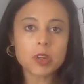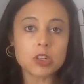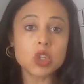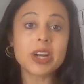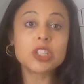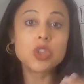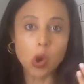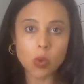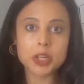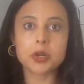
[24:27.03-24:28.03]
So I
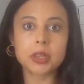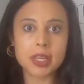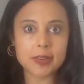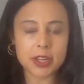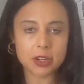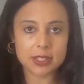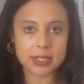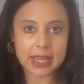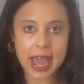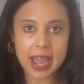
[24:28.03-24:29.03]
don't want you to leave here
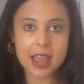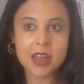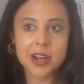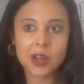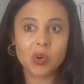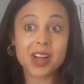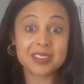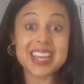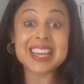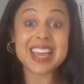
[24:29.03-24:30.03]
today
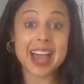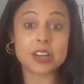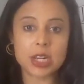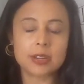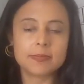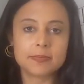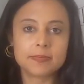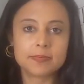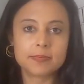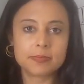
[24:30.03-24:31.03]
without taking action.
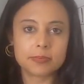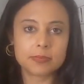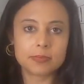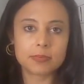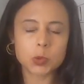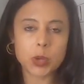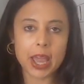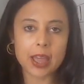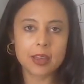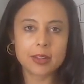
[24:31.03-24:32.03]

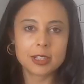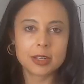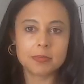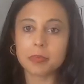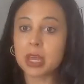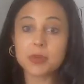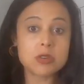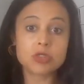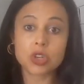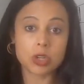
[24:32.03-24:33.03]
Okay? Maybe
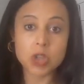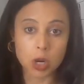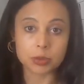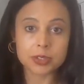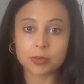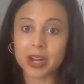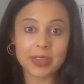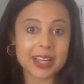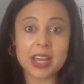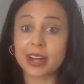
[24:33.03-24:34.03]
you took notes. Write
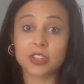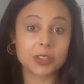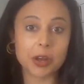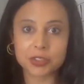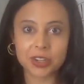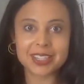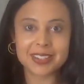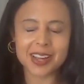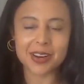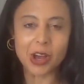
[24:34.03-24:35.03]
that down. I took notes,
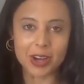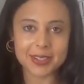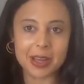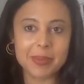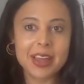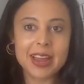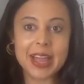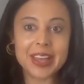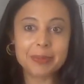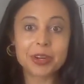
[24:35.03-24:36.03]
Kristin. Awesome
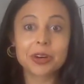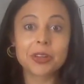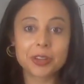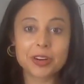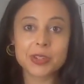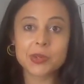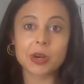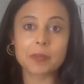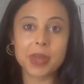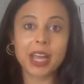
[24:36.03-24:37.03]
and then I'm gonna go to the grocery store
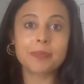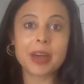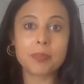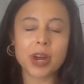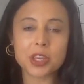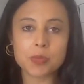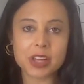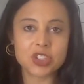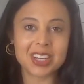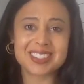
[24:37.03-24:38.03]
and pick up that bread you
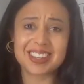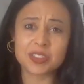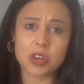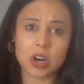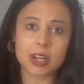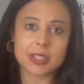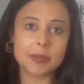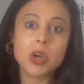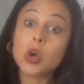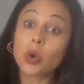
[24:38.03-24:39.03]
mentioned because it sounds
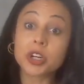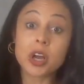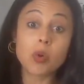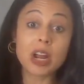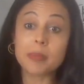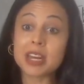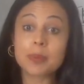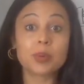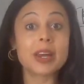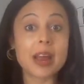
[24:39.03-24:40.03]
awesome. Or you know what? I'm
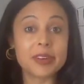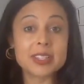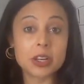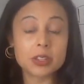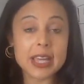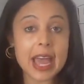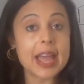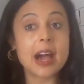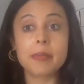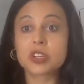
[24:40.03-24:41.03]
eating bread every single day.
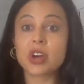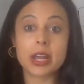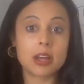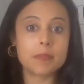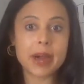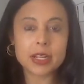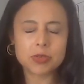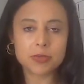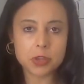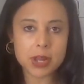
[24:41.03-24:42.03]
I'm gonna try to cut back
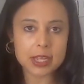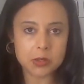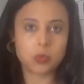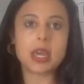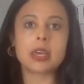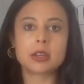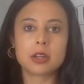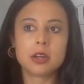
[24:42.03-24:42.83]
to a few days a week.